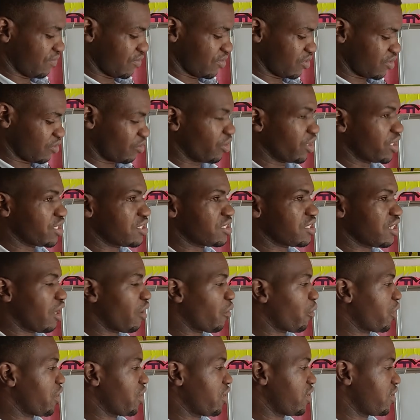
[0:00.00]
Straight
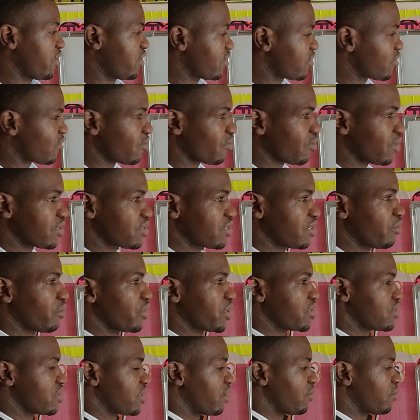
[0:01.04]
away, let's look at some
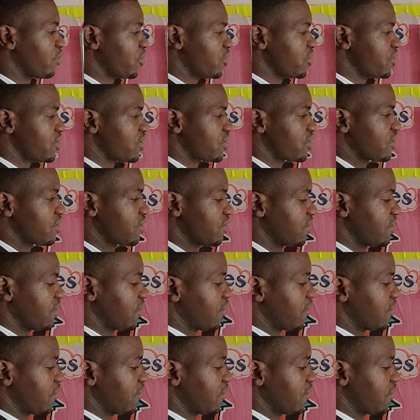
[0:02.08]
examples.